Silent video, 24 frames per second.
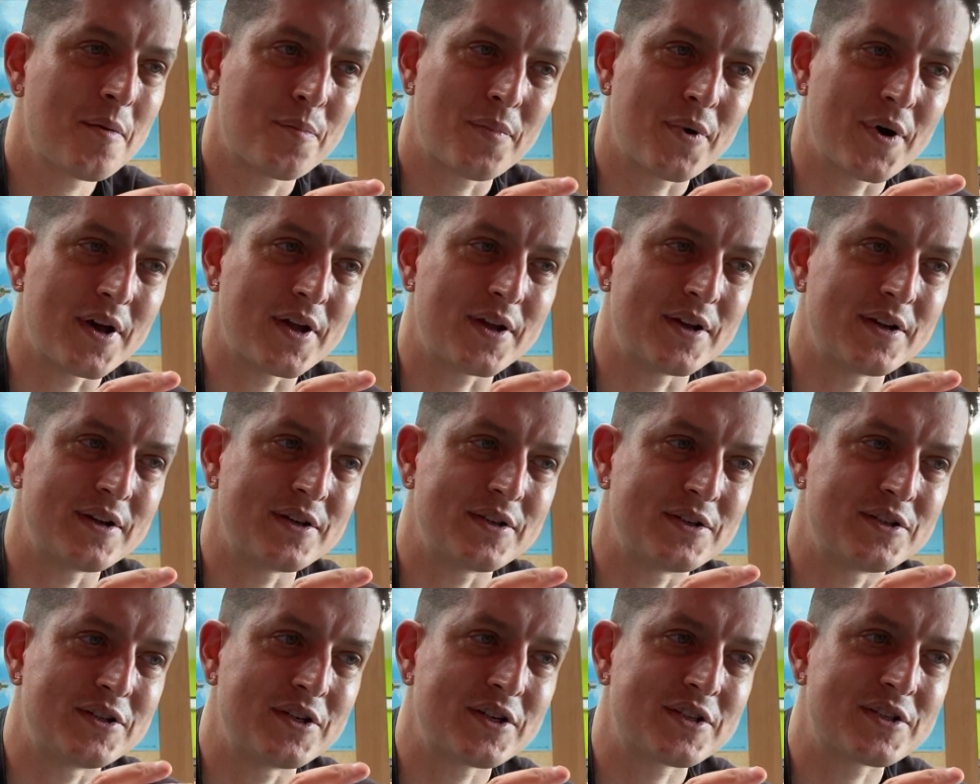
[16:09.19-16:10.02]

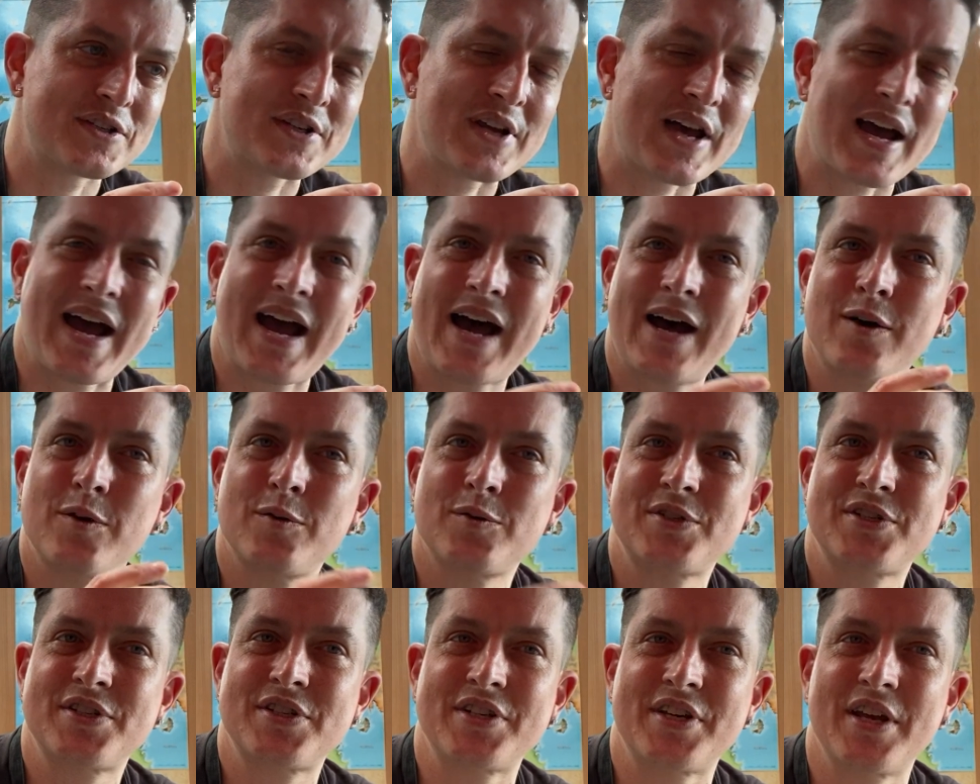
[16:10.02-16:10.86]
but just how
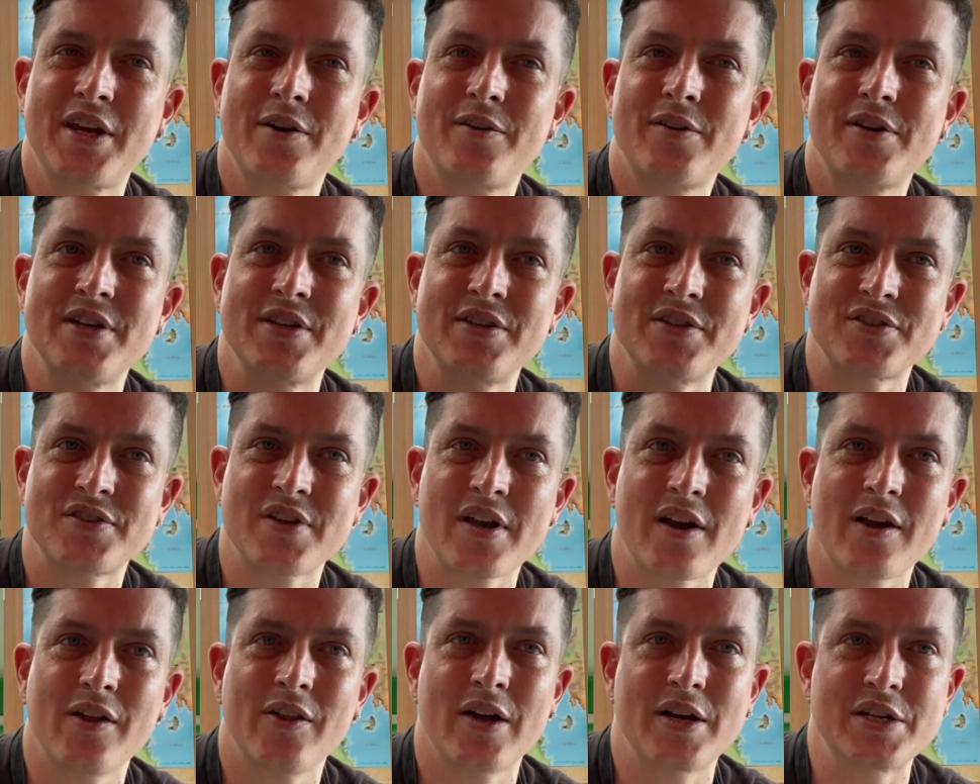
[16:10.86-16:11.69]
scary and
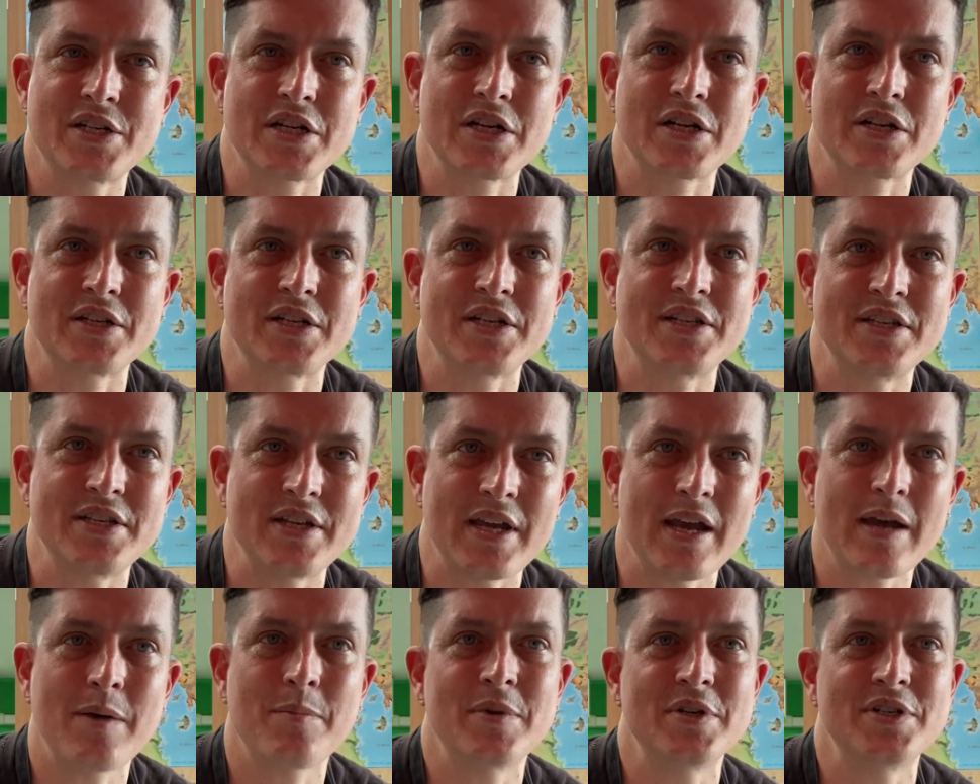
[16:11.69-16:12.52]
psychologically
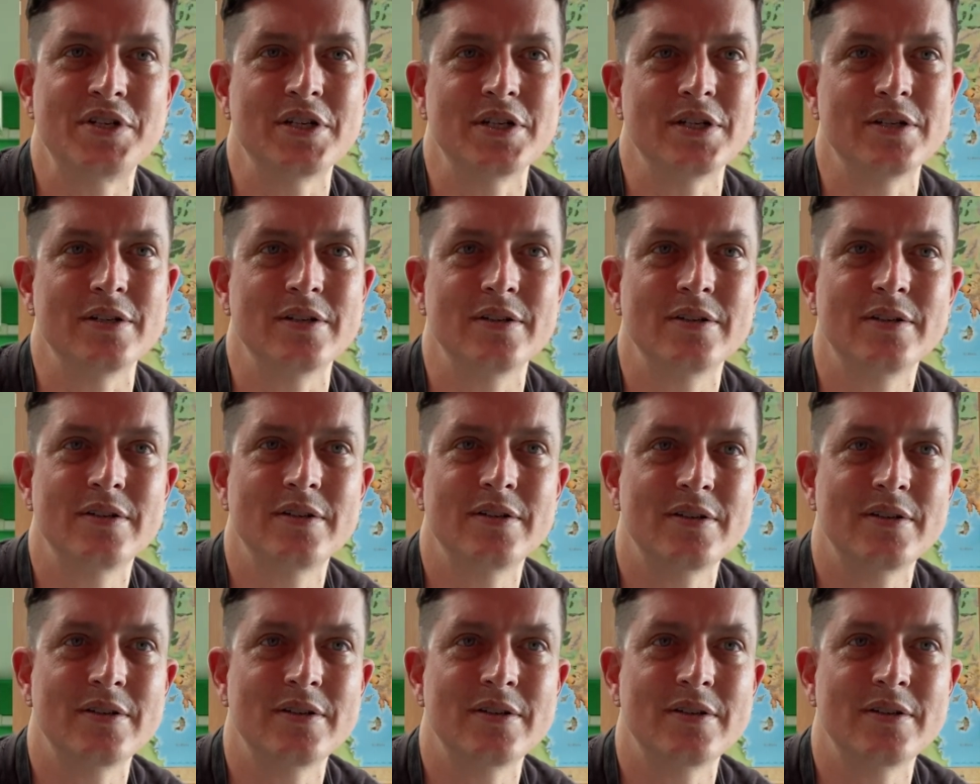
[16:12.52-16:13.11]
damaging